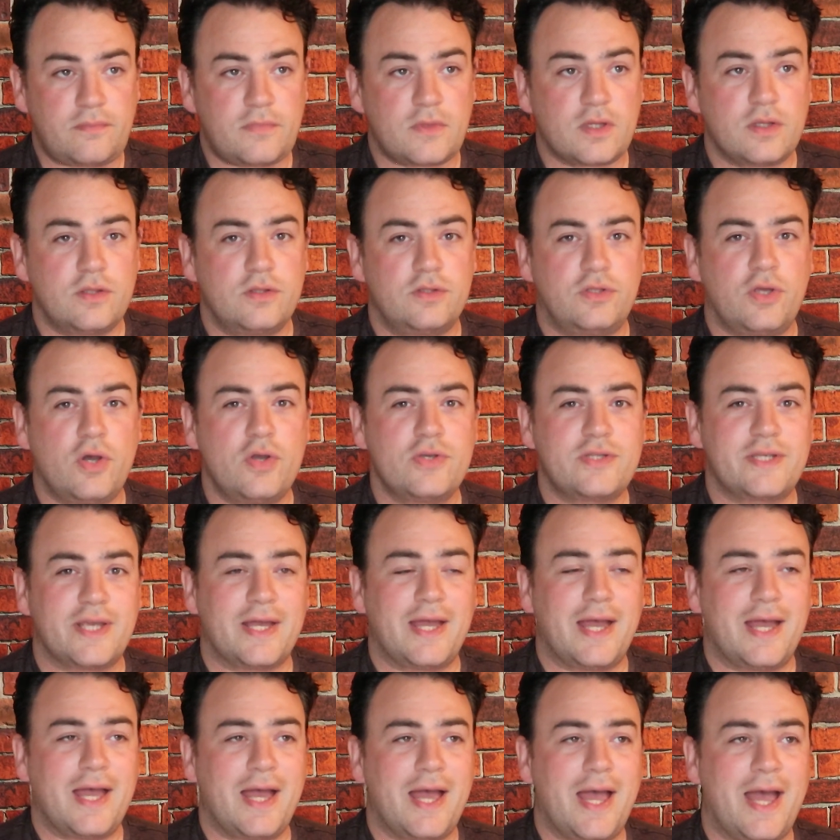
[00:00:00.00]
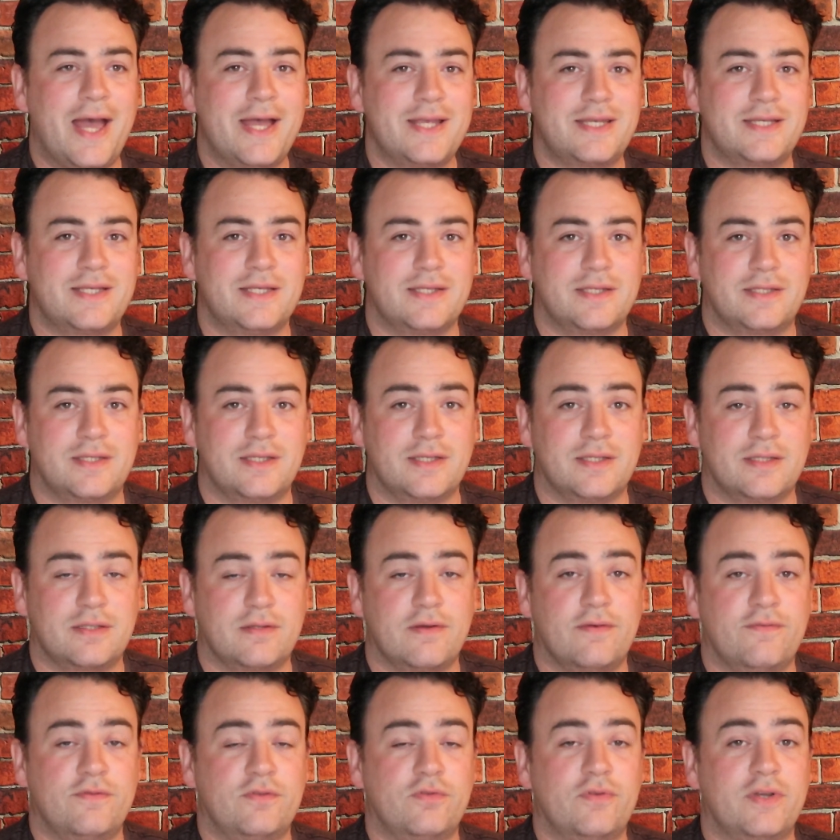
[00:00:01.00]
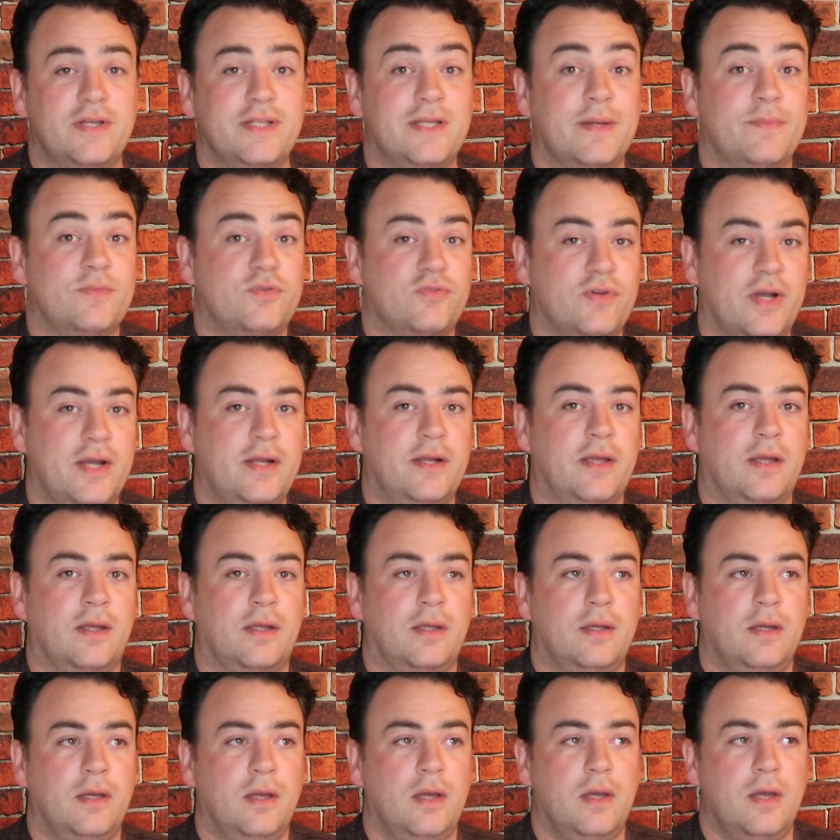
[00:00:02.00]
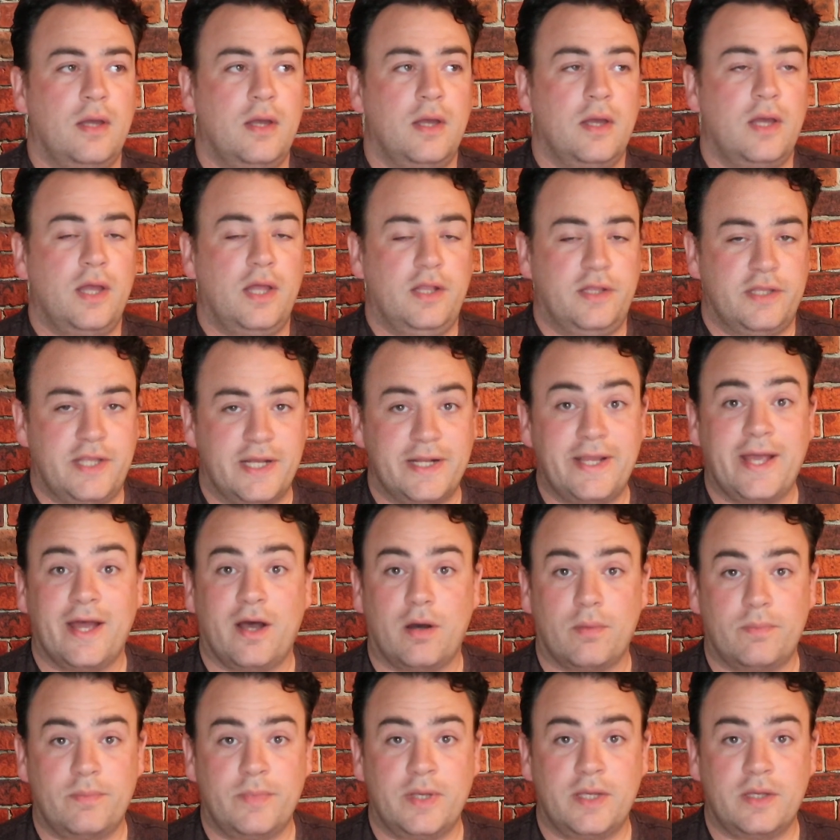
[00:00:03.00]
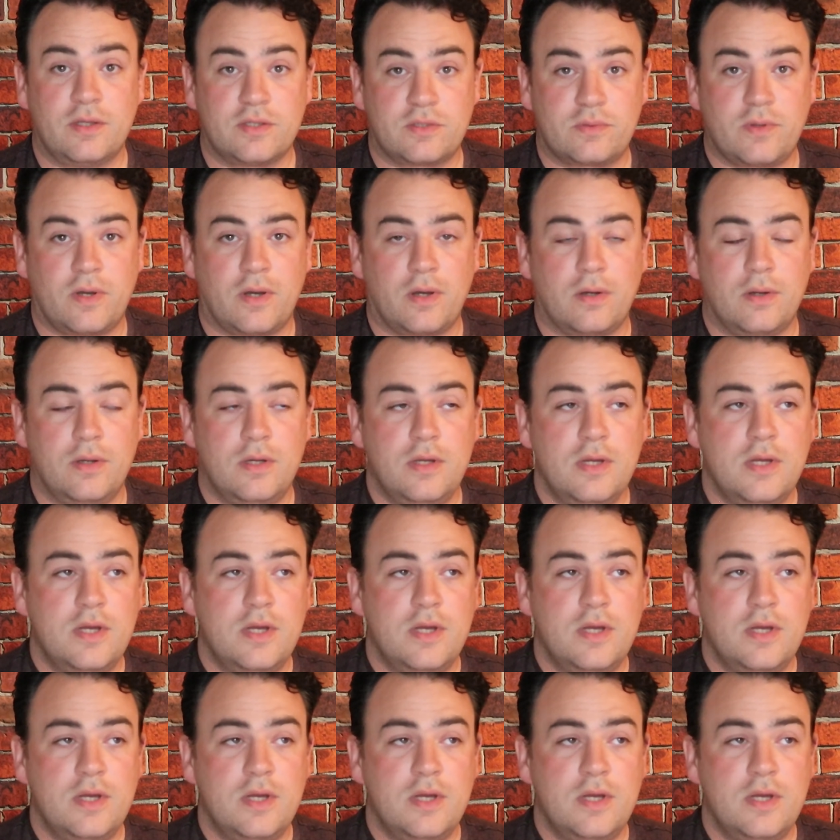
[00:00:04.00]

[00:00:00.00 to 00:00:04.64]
those essences of doing them training did help me as well.